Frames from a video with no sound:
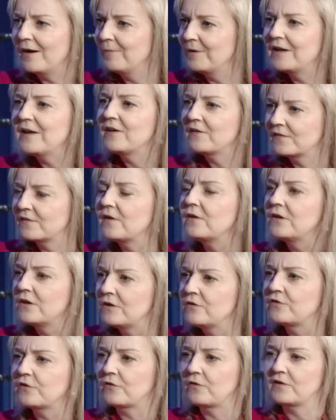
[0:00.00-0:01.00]
I mean, it's a
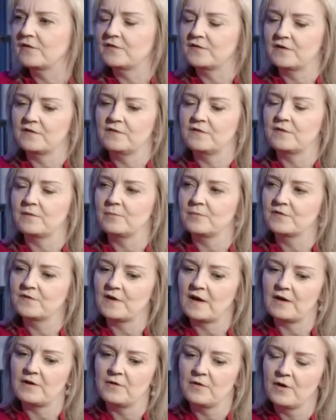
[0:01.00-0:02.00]
ludicrous system.
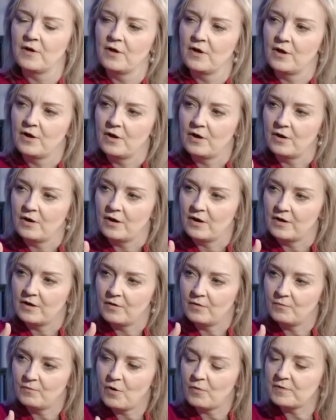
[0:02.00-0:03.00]
So
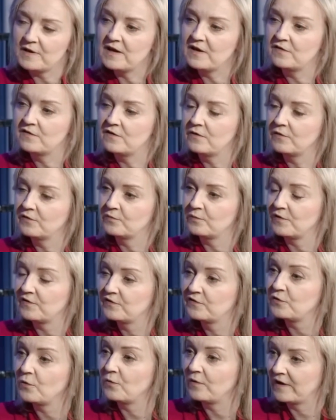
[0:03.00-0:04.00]
what we need to do is
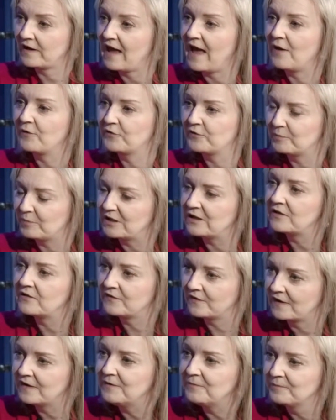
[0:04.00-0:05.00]
restore
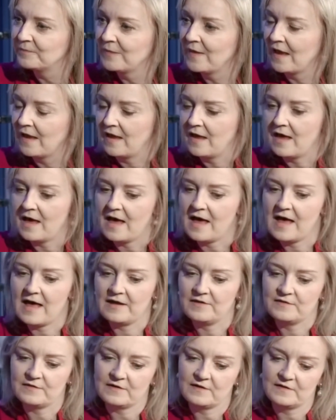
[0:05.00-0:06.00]
accountability.
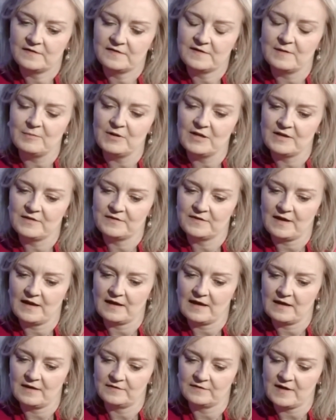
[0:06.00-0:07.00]
And a similar
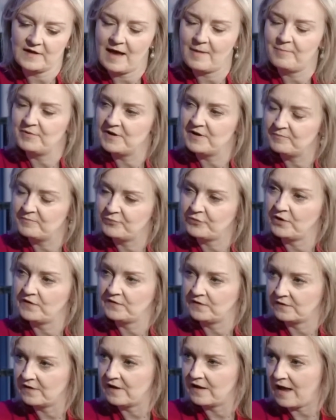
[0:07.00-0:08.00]
thing has happened in
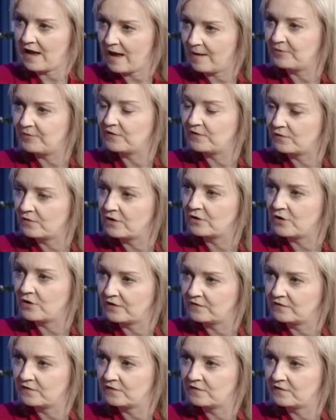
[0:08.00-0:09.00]
Britain that happened in the
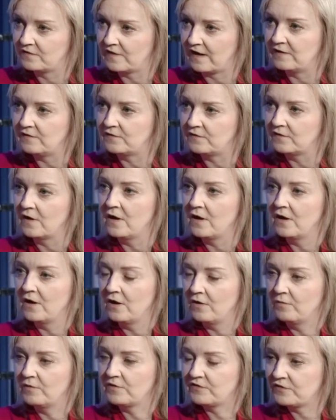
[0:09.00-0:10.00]
United States,
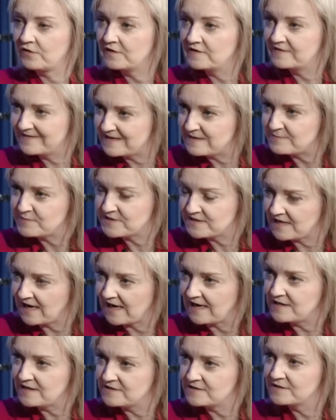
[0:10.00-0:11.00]
which the deep
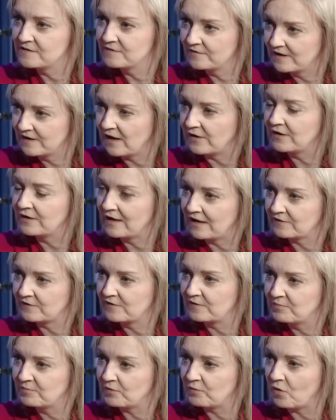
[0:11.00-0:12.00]
state, the
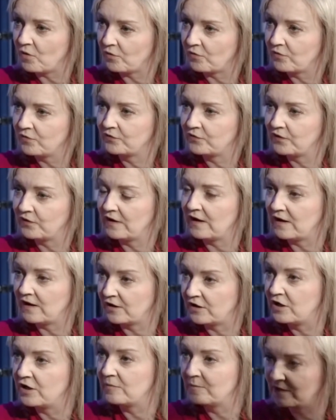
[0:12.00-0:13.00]
unelected bureaucracy,
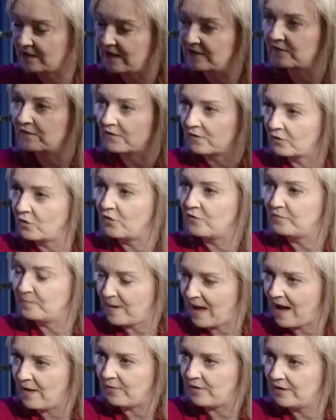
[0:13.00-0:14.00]
accumulated a lot of
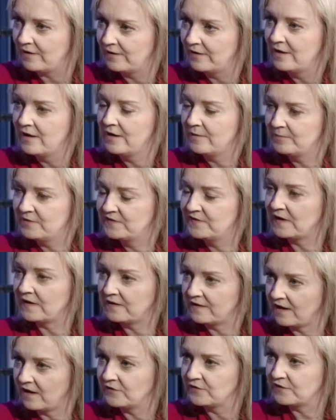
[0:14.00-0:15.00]
power,
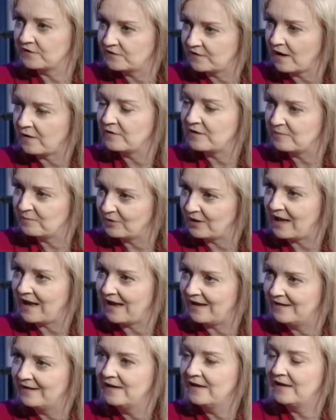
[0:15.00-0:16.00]
particularly under Tony
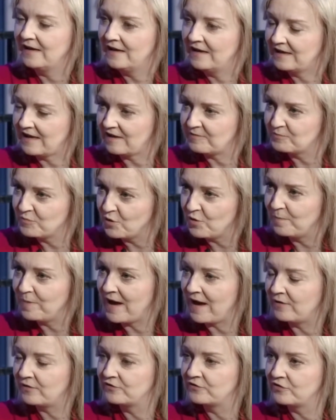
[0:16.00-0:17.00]
Blair. He gave more
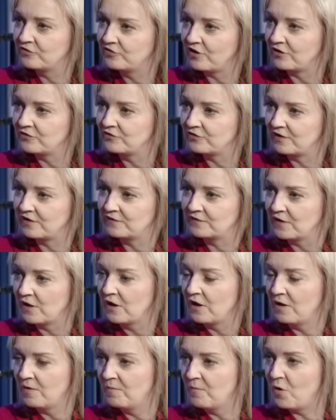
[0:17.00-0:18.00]
power to judges,
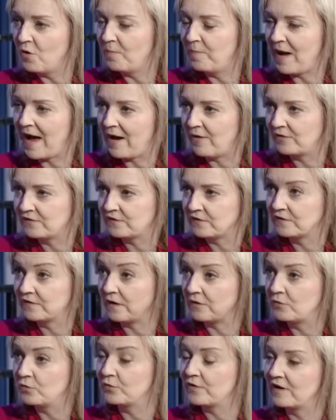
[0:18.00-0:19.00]
more power to
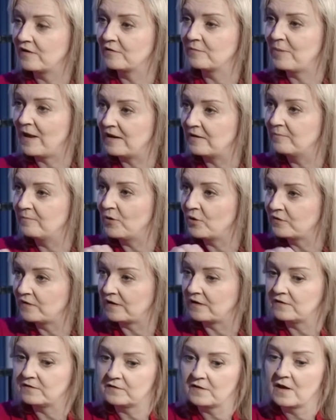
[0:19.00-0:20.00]
so-called independent
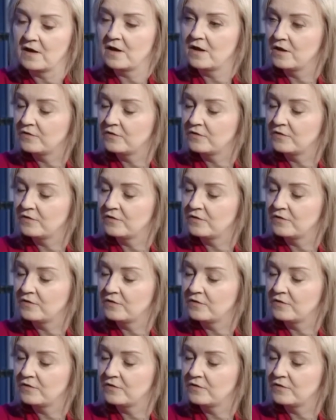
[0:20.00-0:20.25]
bodies.